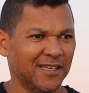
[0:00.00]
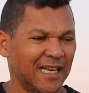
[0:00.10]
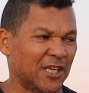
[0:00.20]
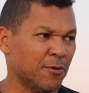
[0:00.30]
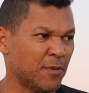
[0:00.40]

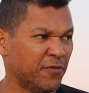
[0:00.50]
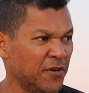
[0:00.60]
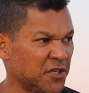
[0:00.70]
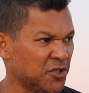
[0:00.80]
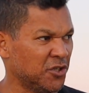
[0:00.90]
Like you're
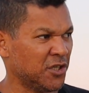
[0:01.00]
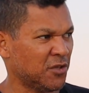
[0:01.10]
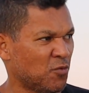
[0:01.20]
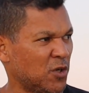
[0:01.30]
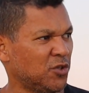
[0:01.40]
professional
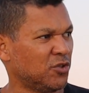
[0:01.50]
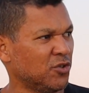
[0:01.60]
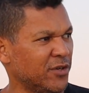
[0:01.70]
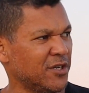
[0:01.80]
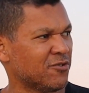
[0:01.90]
at what you
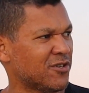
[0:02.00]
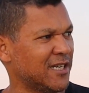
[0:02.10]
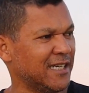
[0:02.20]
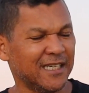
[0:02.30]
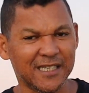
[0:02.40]
do in your
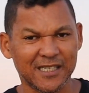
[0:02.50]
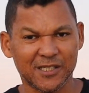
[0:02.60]
career,